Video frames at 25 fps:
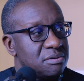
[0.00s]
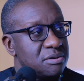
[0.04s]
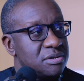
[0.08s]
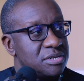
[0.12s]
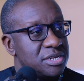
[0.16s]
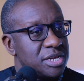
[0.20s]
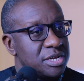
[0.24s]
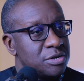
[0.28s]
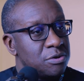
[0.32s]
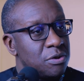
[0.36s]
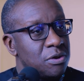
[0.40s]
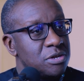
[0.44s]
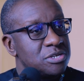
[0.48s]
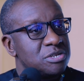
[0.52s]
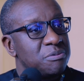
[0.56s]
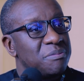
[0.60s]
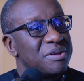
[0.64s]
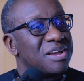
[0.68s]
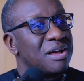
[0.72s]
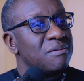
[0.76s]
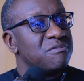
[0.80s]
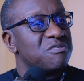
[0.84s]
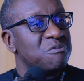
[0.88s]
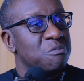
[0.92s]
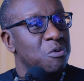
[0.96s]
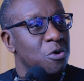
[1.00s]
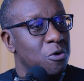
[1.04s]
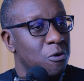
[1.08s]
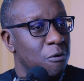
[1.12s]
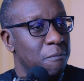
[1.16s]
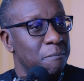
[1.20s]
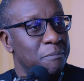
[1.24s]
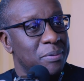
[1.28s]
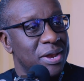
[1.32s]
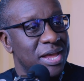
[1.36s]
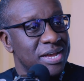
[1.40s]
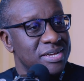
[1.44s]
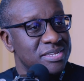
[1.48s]
technology becomes more
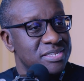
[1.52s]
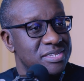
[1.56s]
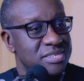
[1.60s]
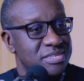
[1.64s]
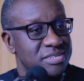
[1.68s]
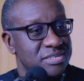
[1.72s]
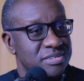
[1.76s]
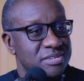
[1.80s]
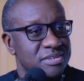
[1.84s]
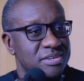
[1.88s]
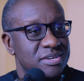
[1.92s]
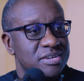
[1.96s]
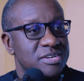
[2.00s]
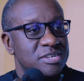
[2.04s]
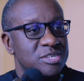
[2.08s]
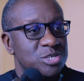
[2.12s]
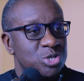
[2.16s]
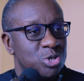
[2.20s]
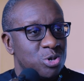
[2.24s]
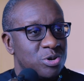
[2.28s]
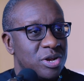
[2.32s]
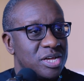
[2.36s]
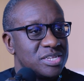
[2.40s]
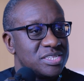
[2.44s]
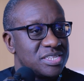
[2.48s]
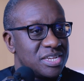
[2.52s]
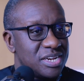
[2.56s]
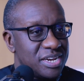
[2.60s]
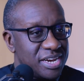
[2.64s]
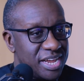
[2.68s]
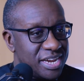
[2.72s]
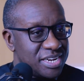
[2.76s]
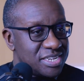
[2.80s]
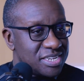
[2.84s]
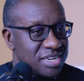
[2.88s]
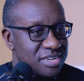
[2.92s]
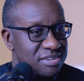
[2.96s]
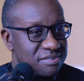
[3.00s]
complex, so does the
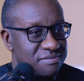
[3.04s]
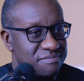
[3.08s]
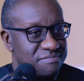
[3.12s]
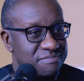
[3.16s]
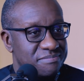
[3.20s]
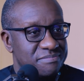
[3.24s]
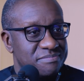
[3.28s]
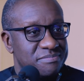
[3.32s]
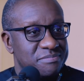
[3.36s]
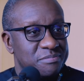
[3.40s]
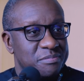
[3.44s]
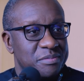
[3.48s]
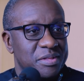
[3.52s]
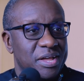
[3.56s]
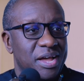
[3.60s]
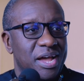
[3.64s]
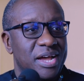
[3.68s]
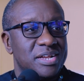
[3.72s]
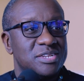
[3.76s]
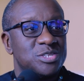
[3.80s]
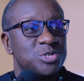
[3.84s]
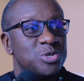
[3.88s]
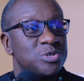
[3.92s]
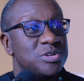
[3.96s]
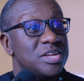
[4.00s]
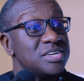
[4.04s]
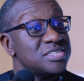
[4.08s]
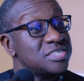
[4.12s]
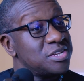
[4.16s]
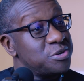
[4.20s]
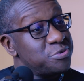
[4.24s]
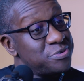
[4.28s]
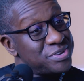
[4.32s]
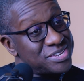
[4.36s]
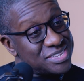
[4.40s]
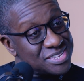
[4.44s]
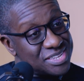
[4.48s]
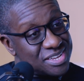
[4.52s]
data. And so does the
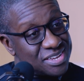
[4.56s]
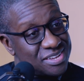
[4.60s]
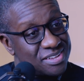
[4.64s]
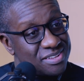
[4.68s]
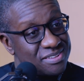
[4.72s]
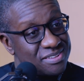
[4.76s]
risk.